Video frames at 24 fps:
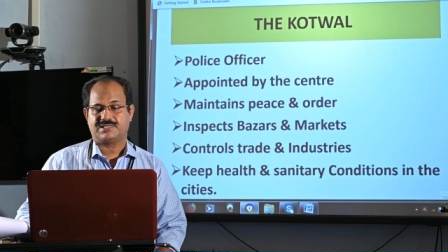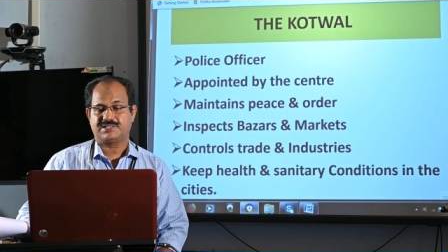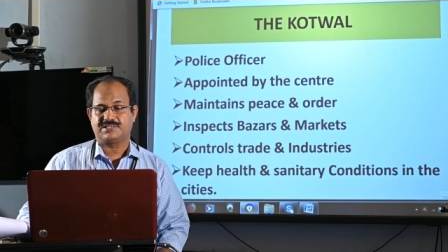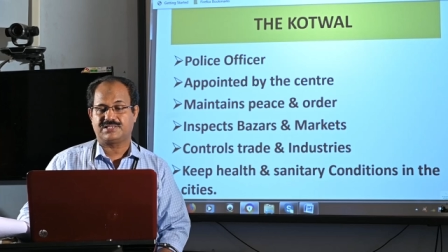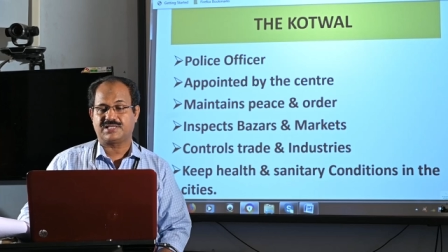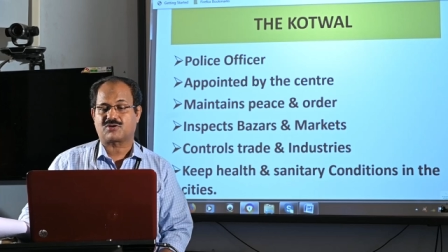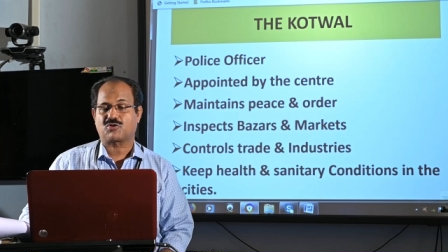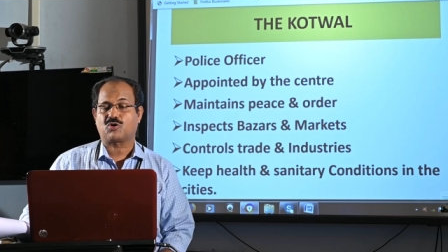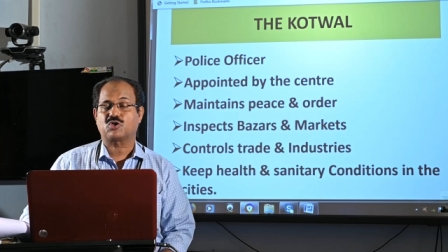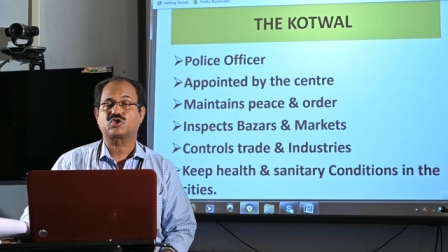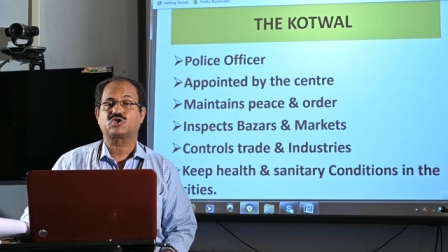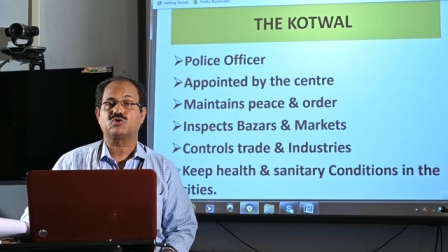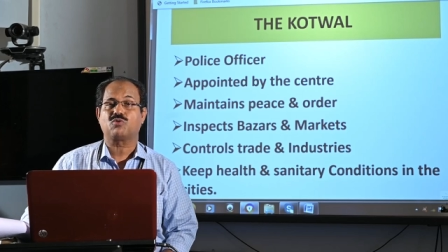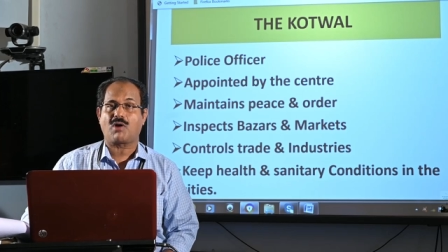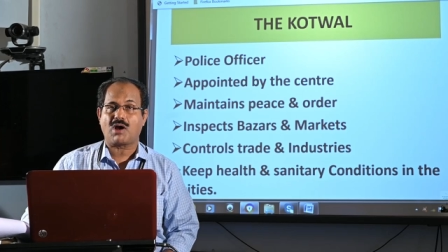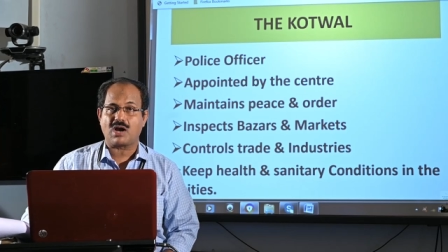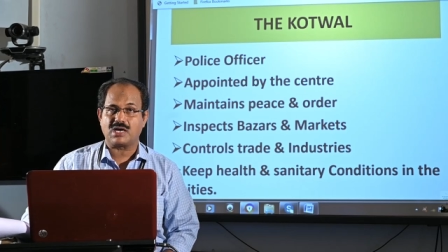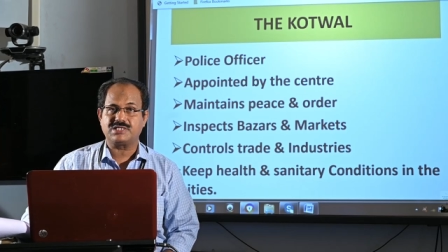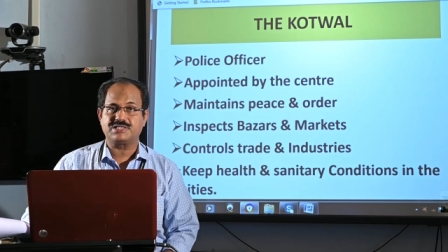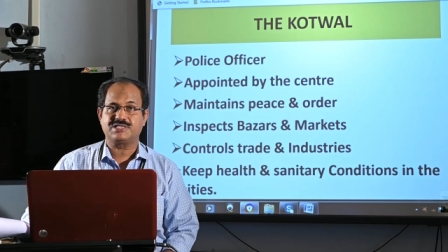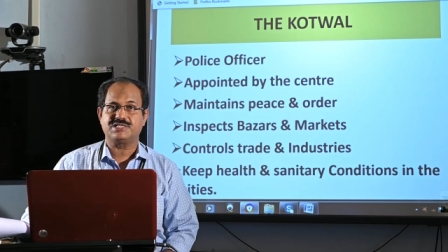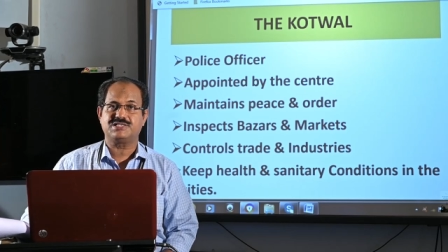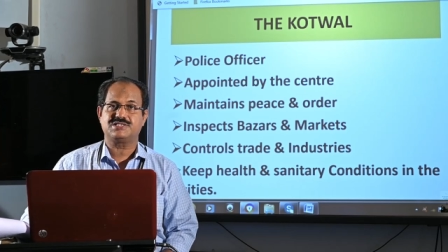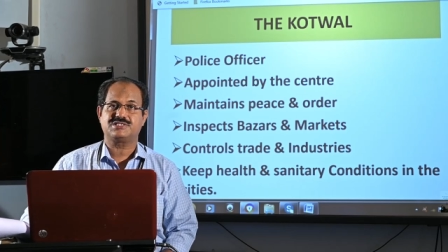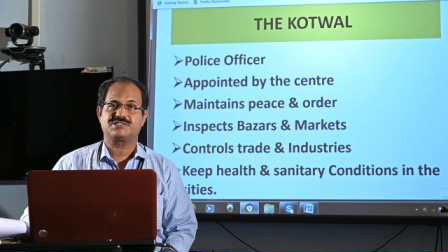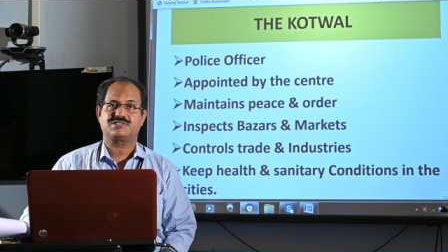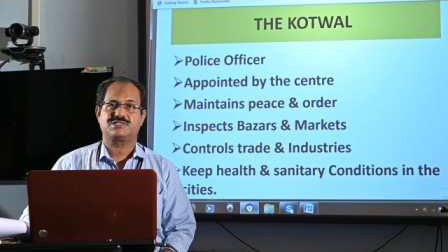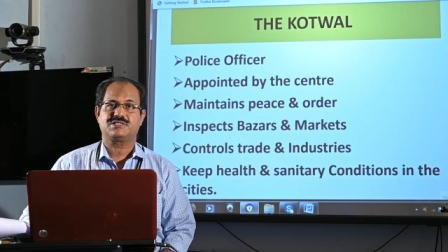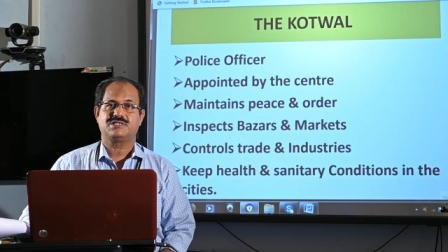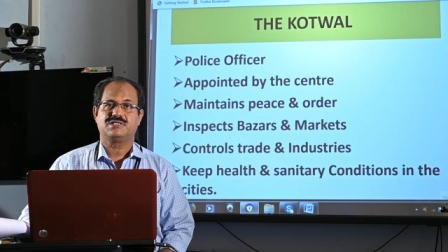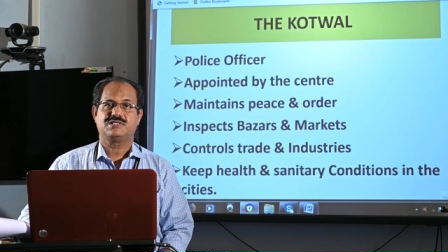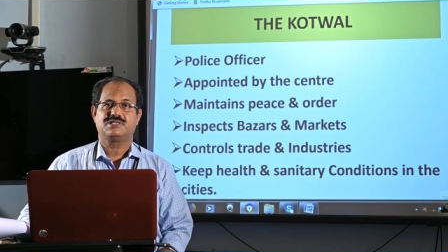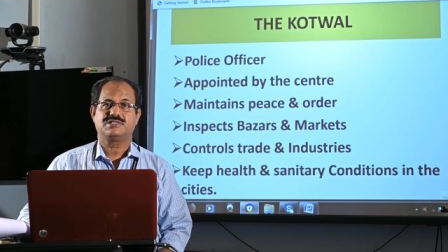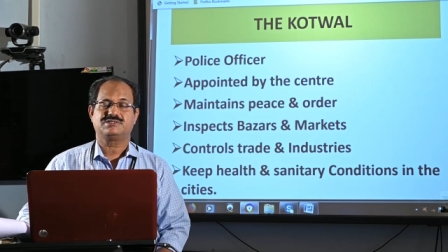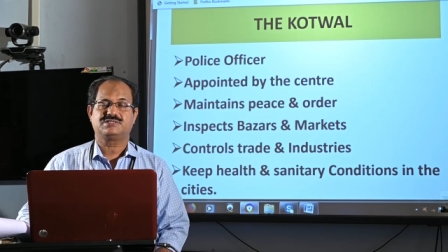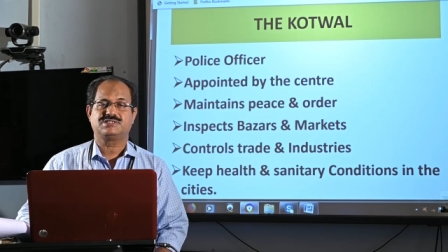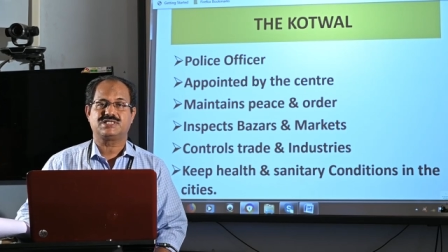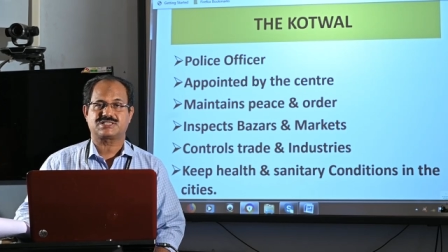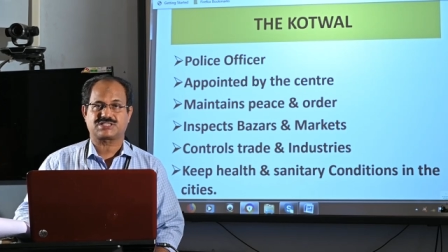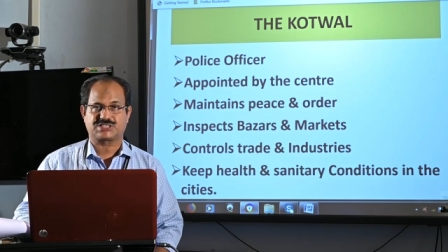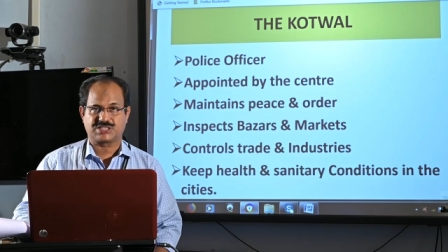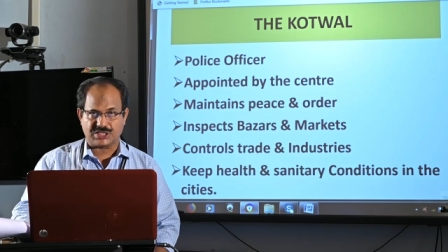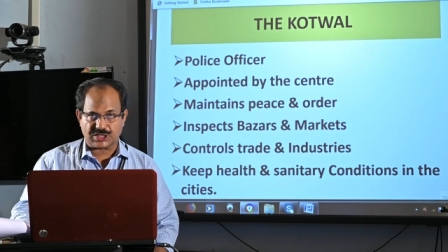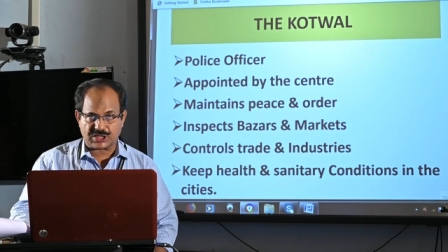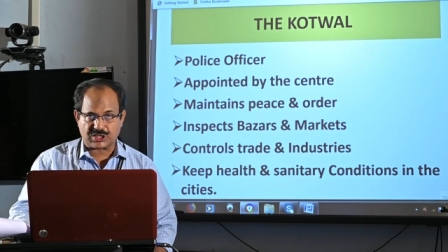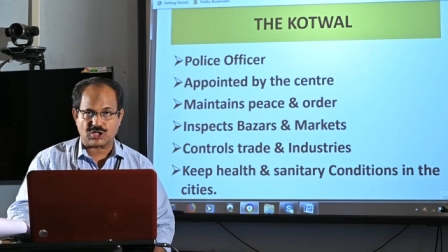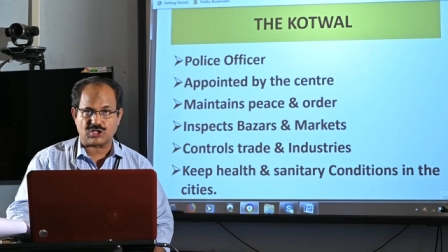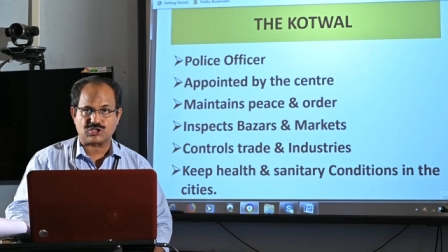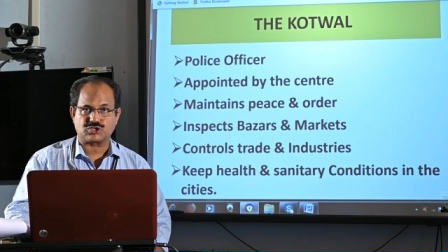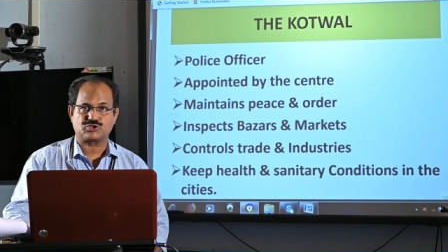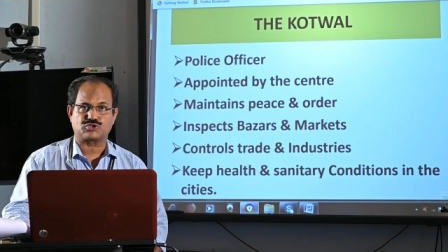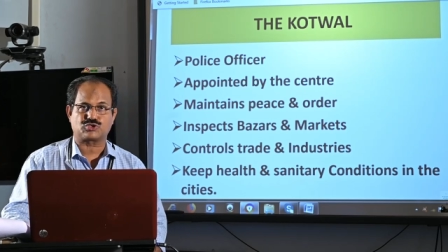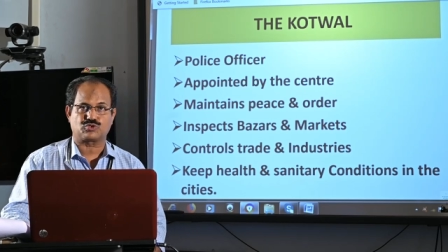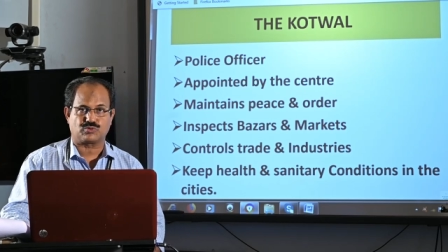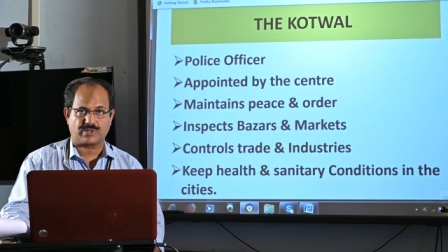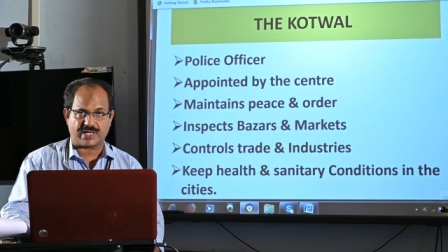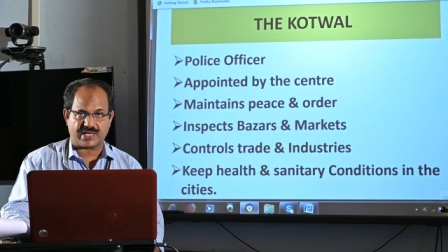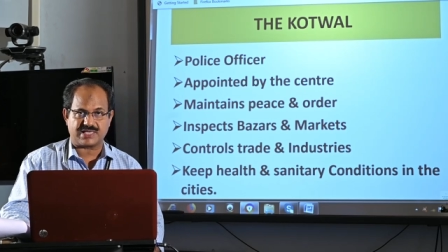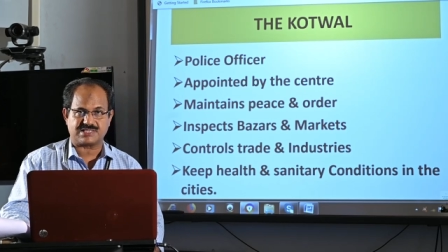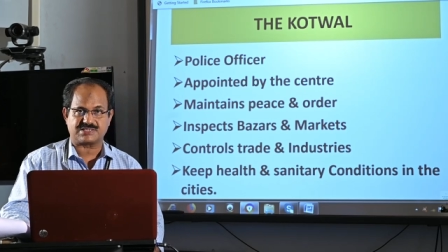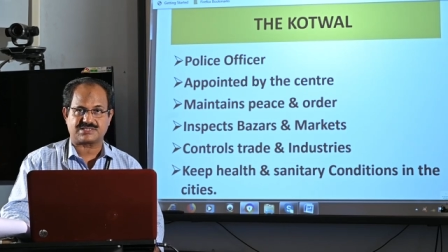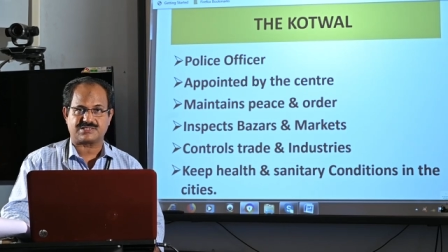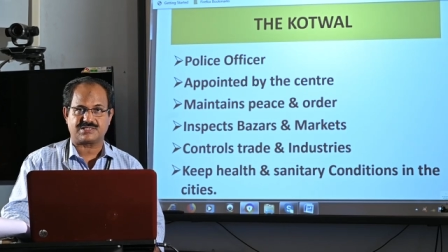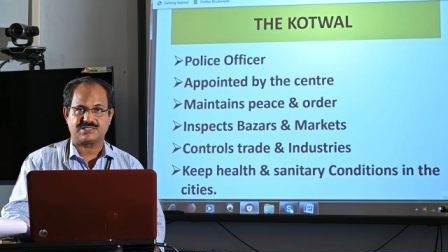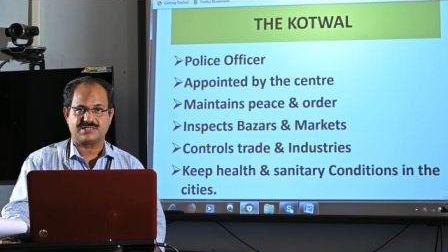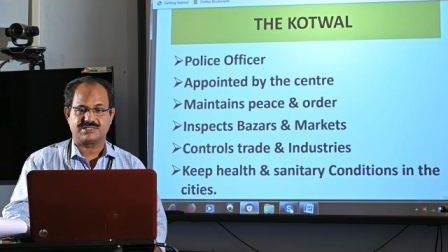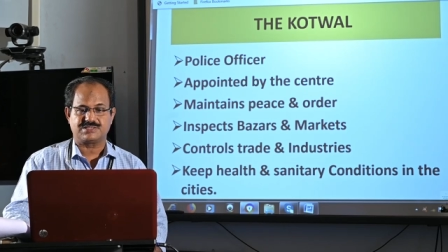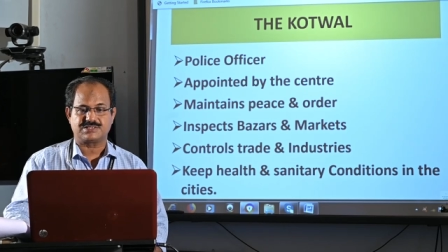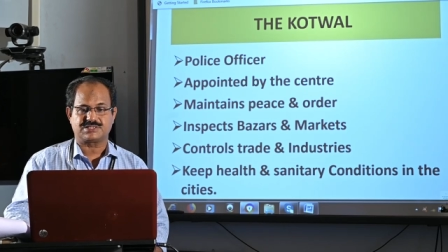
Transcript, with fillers: the Kotwal is just equal to today's